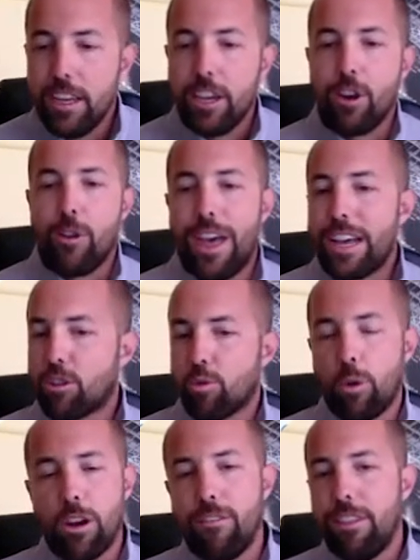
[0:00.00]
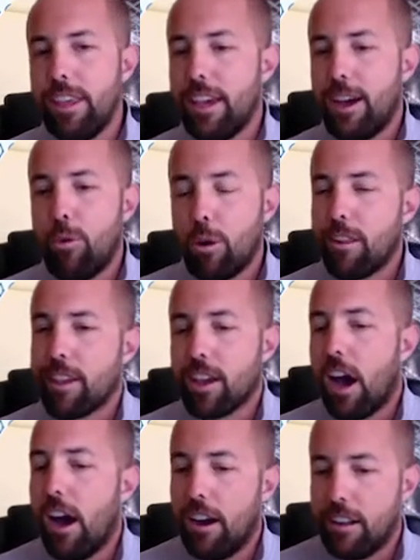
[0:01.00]
you know, that's one of the uh, one of the
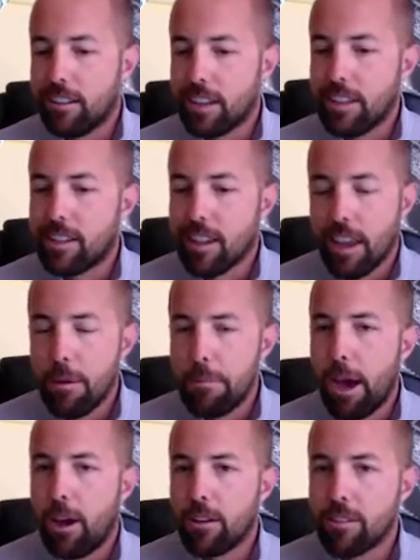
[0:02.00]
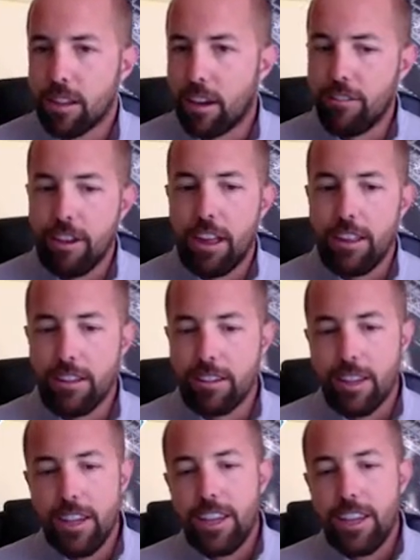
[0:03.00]
cons I'd say about Sunnyvale is,